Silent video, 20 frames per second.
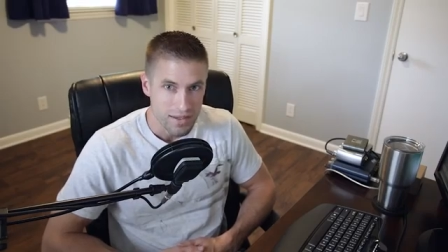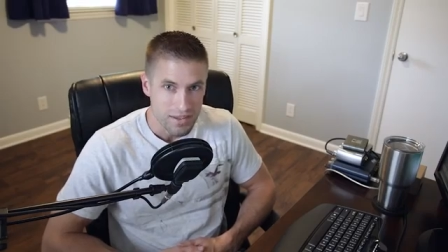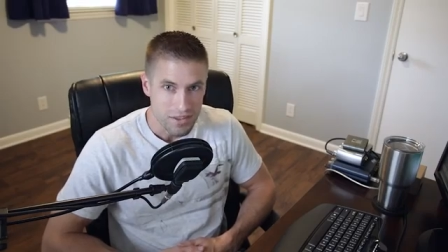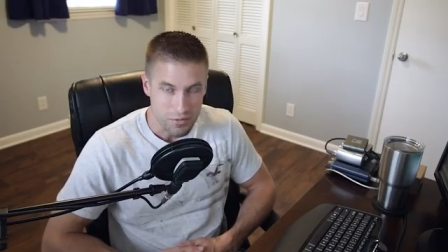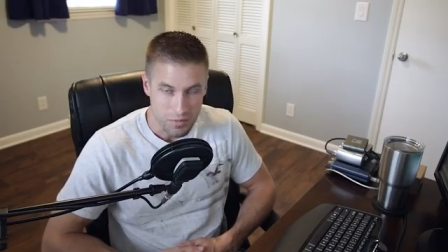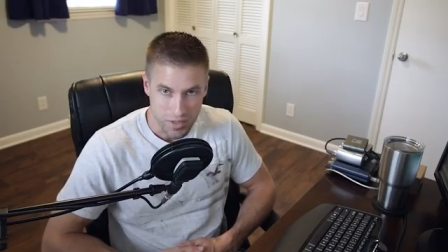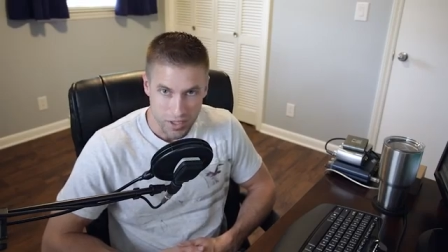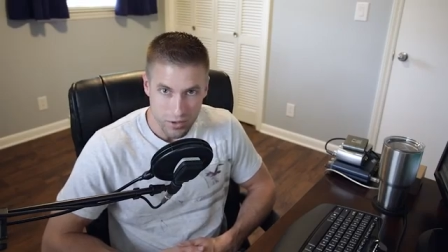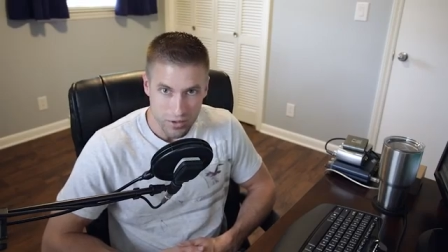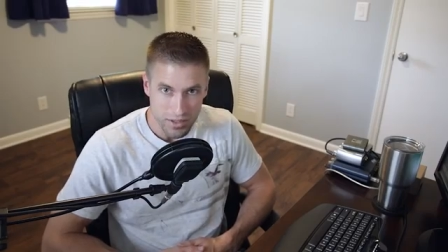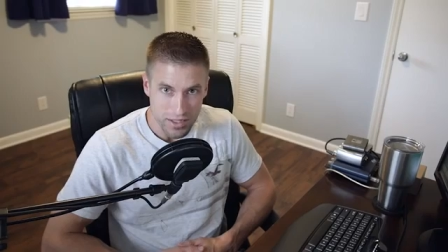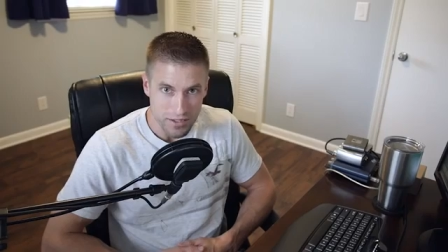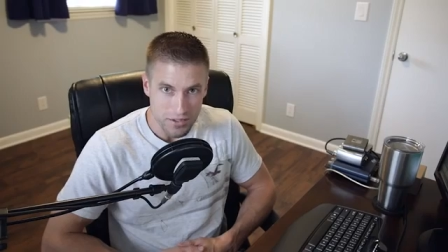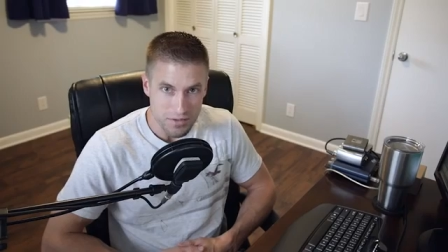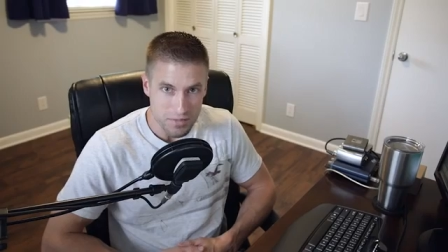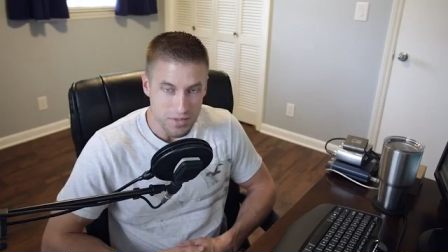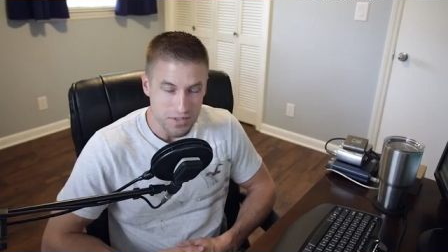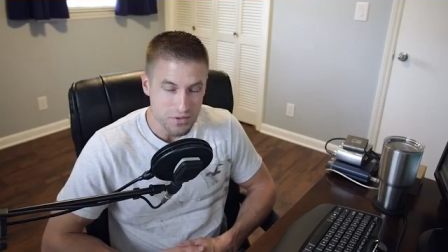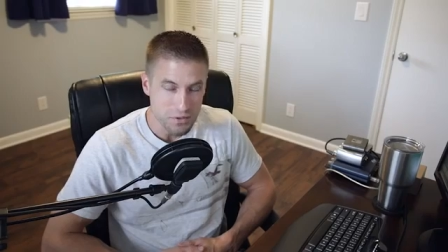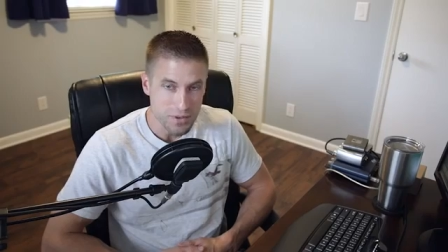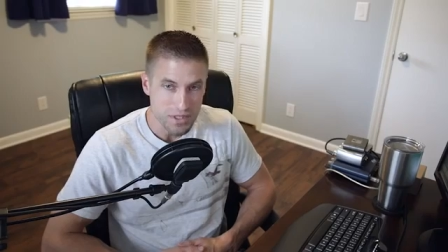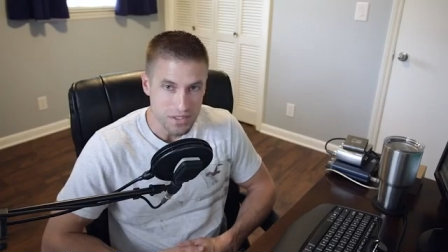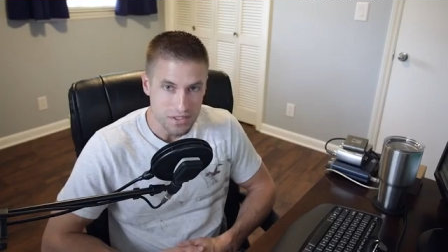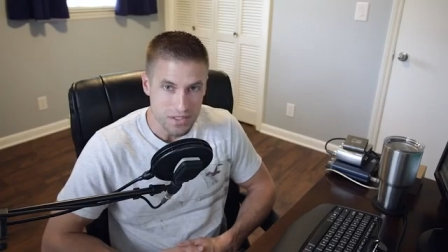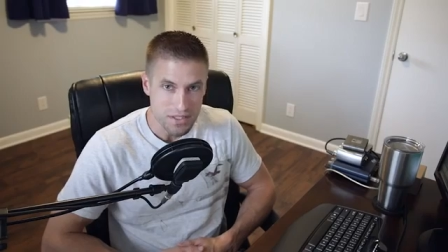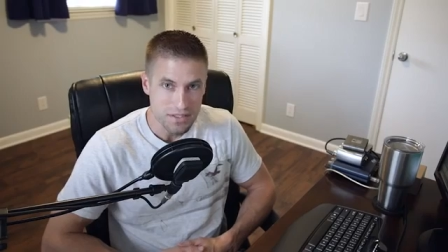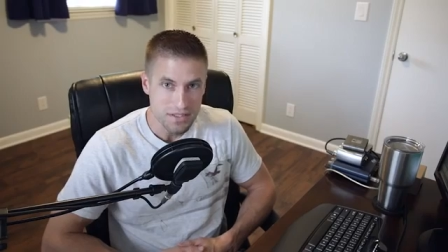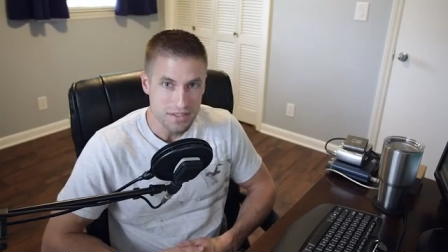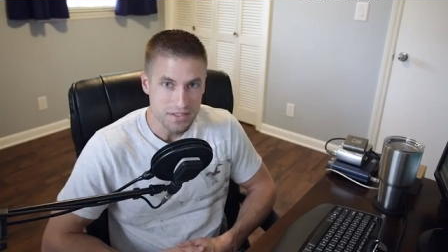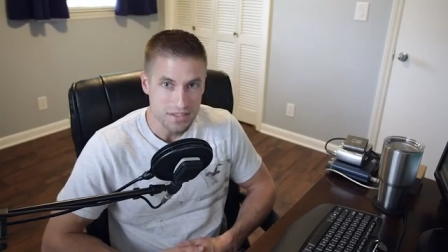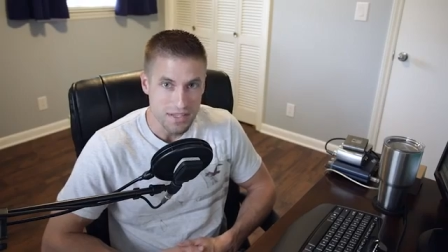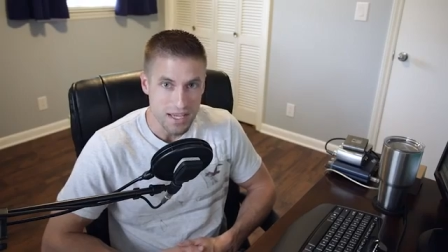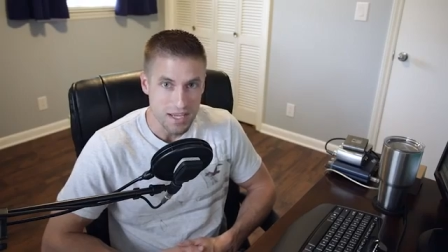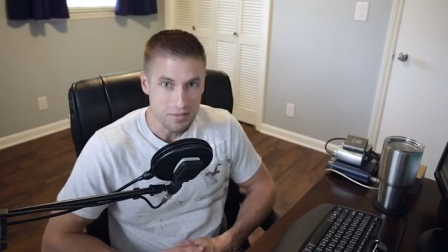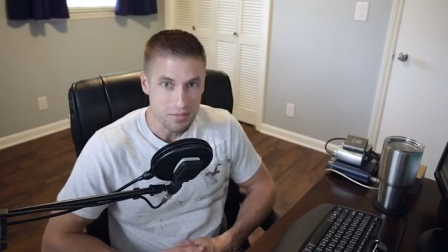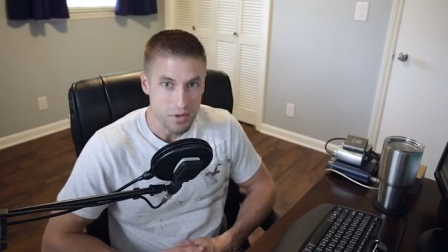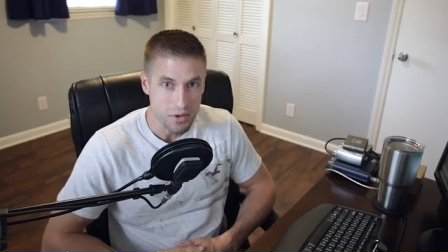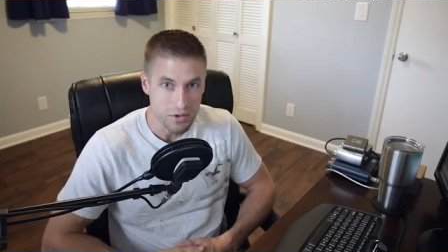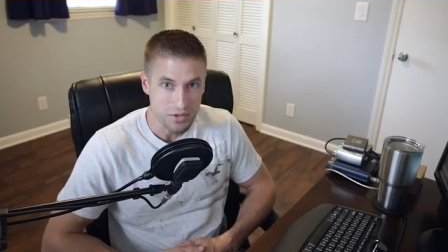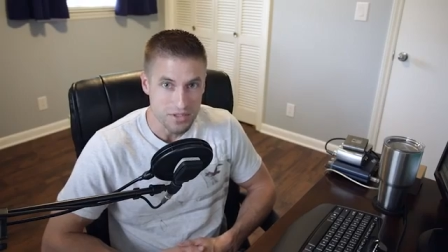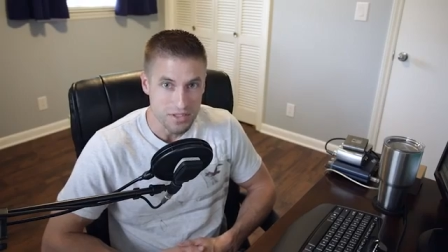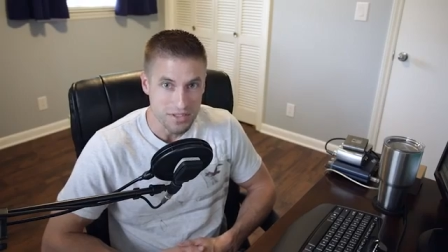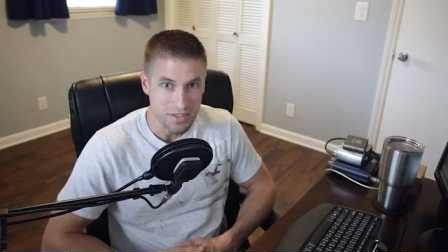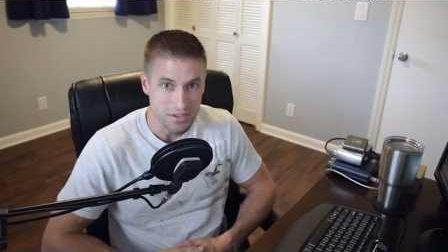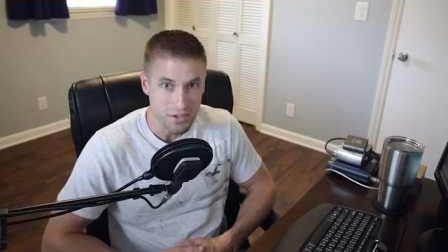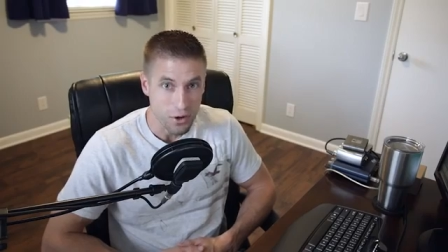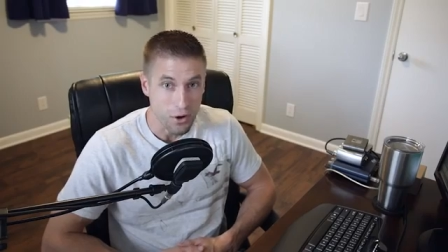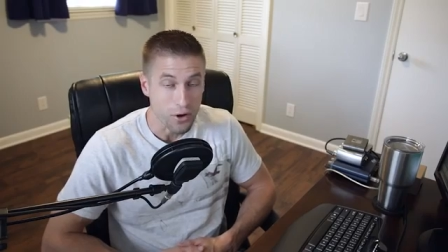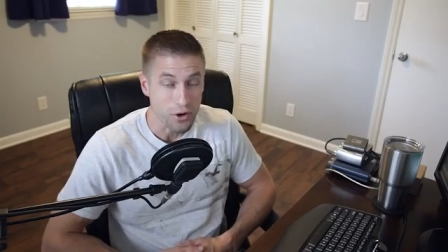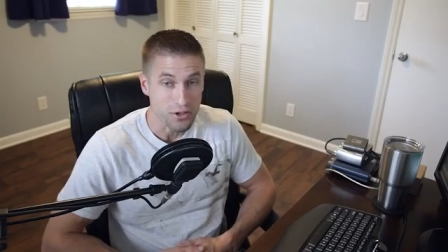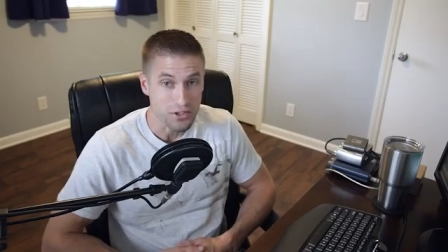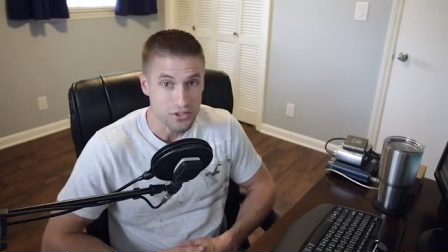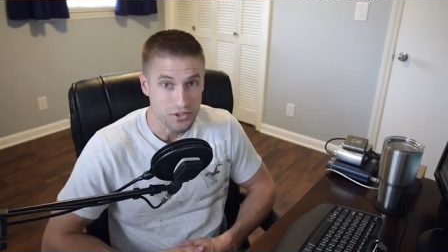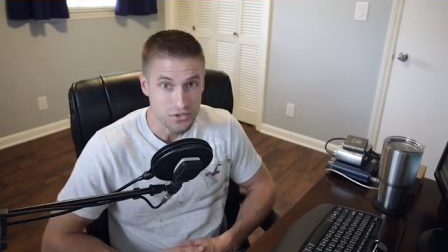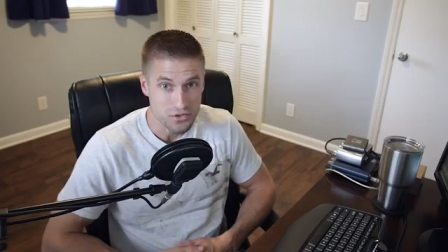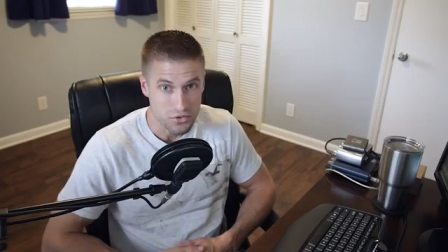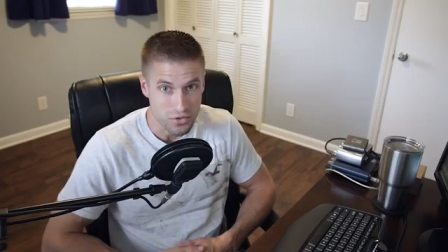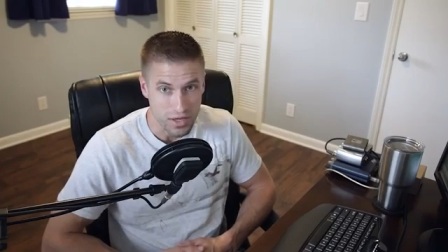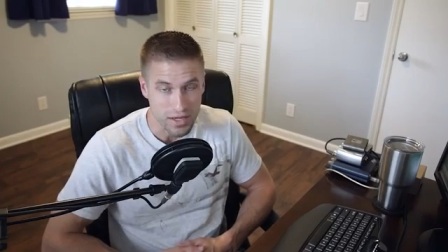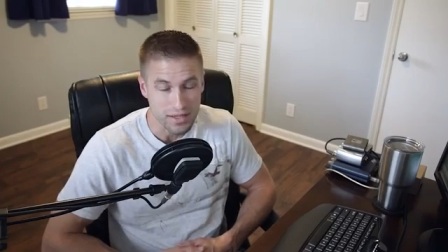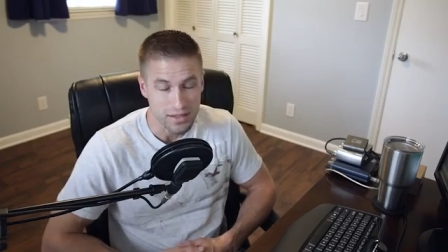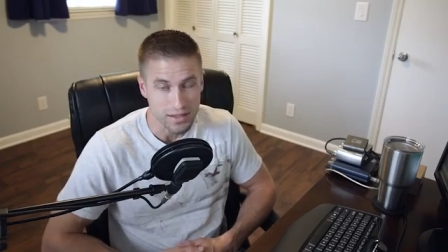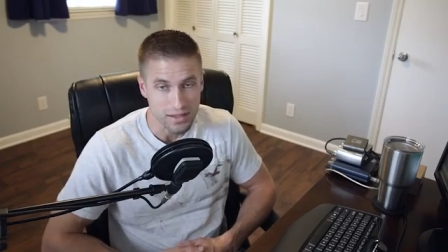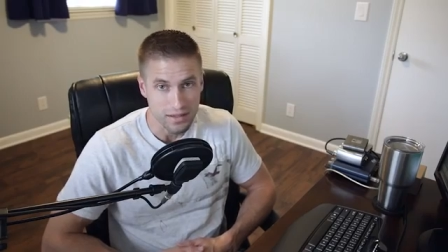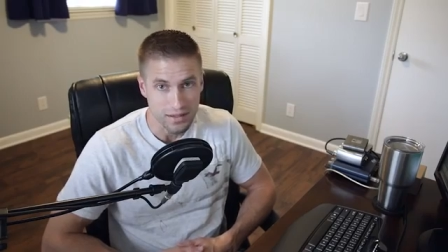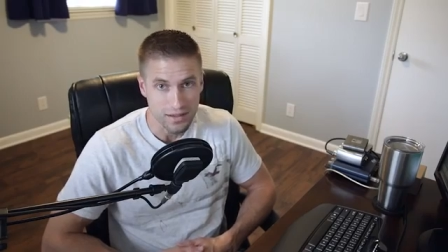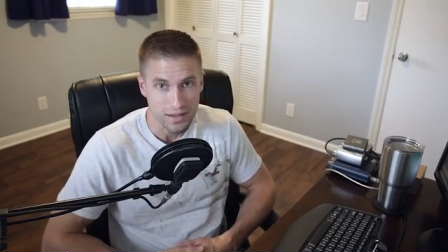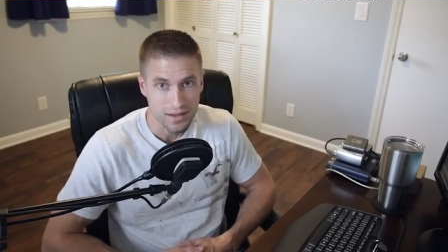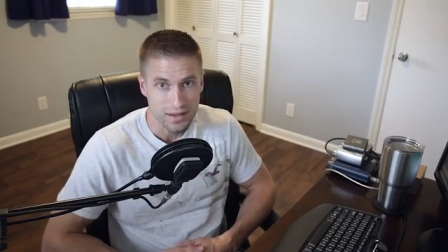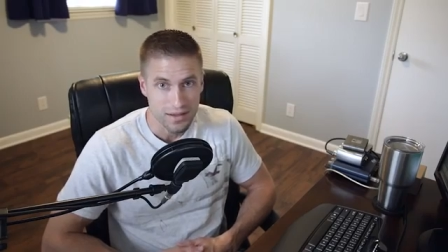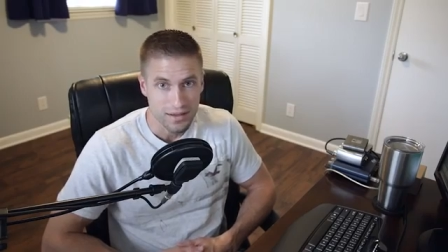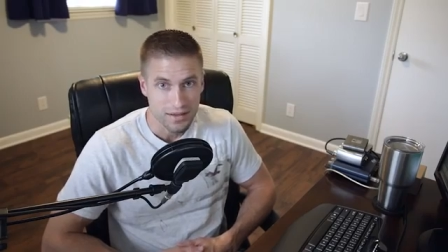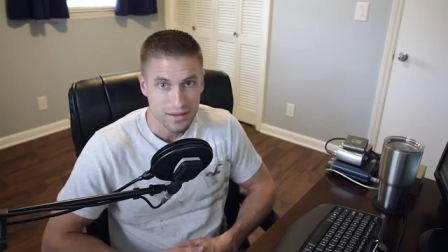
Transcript: The parallels between Jesus and Moses are striking,